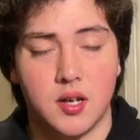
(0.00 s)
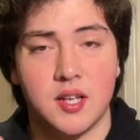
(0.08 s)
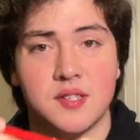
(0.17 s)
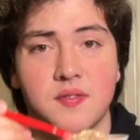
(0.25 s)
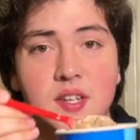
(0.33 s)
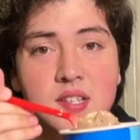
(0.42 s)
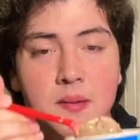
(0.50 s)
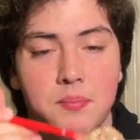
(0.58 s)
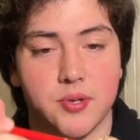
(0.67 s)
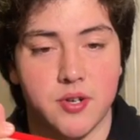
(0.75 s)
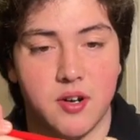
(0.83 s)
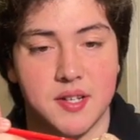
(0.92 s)
because of the
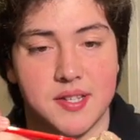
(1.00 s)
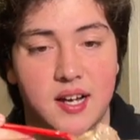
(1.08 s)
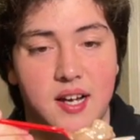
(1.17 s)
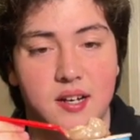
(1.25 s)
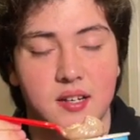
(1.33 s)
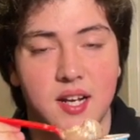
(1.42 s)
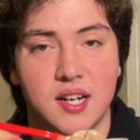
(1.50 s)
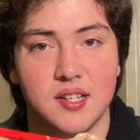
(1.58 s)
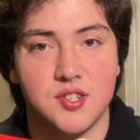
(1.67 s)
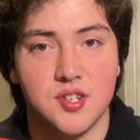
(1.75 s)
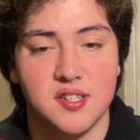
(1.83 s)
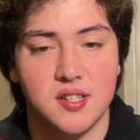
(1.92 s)
temperature it's at, and
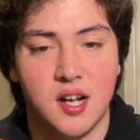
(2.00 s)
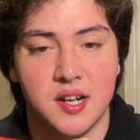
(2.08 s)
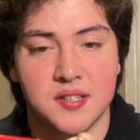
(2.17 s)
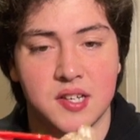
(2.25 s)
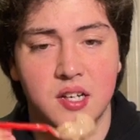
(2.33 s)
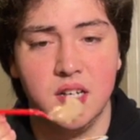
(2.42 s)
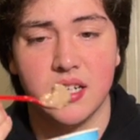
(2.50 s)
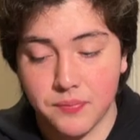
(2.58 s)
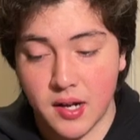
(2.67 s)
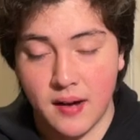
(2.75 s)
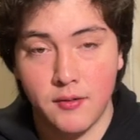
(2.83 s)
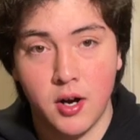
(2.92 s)
it's just not as good.
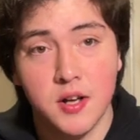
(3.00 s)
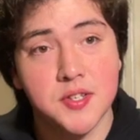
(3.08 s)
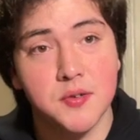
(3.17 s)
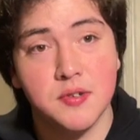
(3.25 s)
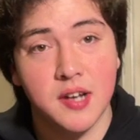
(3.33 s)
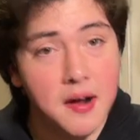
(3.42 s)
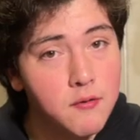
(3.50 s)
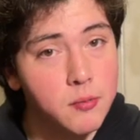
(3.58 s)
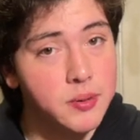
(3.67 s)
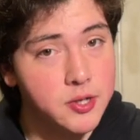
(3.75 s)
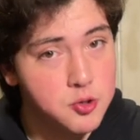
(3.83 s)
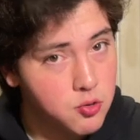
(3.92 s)
I've also never
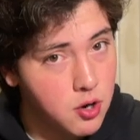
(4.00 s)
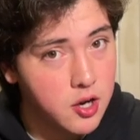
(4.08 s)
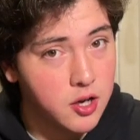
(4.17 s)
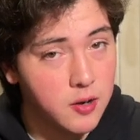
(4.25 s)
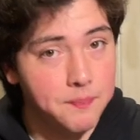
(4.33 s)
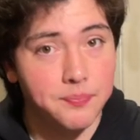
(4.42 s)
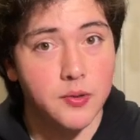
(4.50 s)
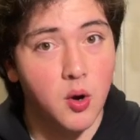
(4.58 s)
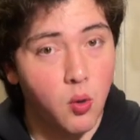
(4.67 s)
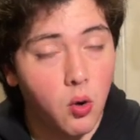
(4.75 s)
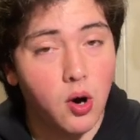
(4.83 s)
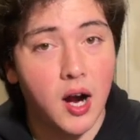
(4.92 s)
been drunk
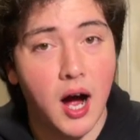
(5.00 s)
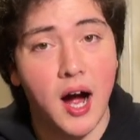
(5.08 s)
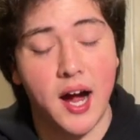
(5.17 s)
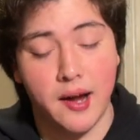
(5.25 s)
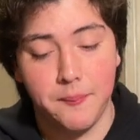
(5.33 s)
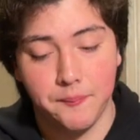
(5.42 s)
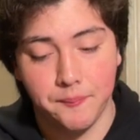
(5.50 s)
or high